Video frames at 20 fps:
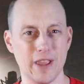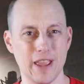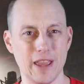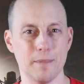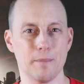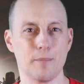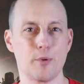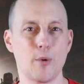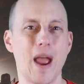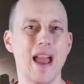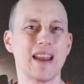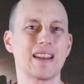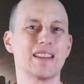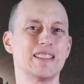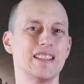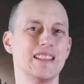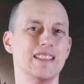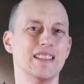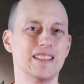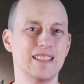again,
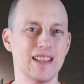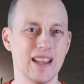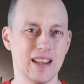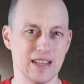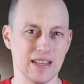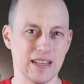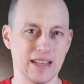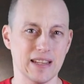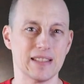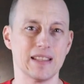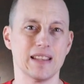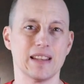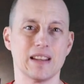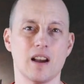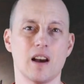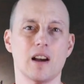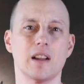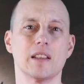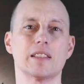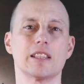practicing the techniques and
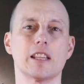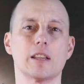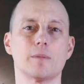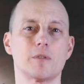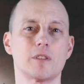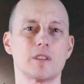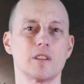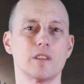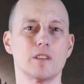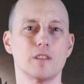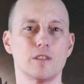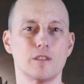concepts